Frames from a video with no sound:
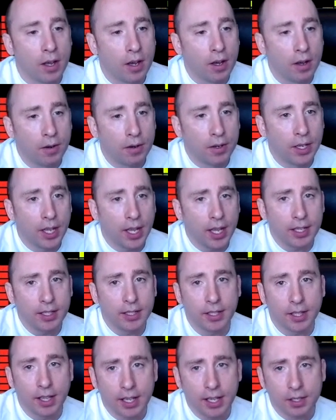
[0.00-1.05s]
Okay,
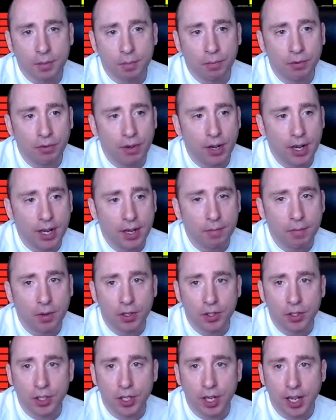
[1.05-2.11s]
so that's pretty
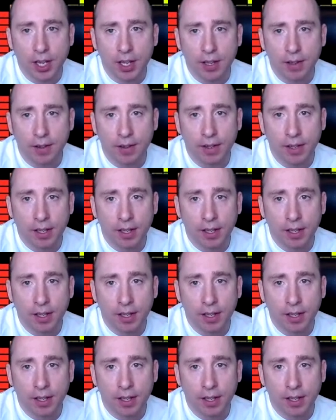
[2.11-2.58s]
much it.